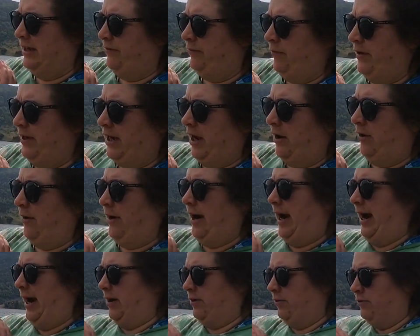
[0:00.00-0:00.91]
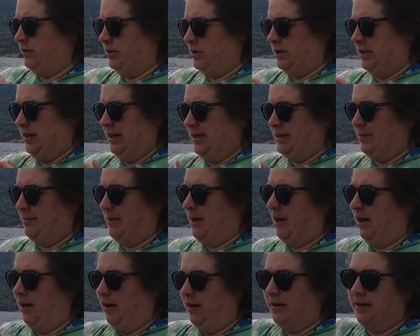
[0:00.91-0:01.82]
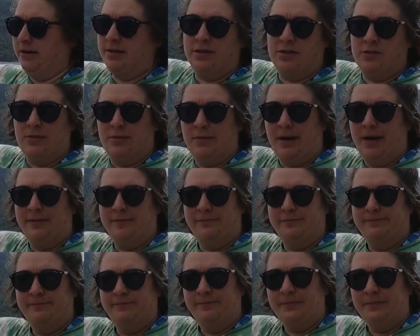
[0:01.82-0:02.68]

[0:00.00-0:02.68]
if we go out, it's going to be harder to swim out.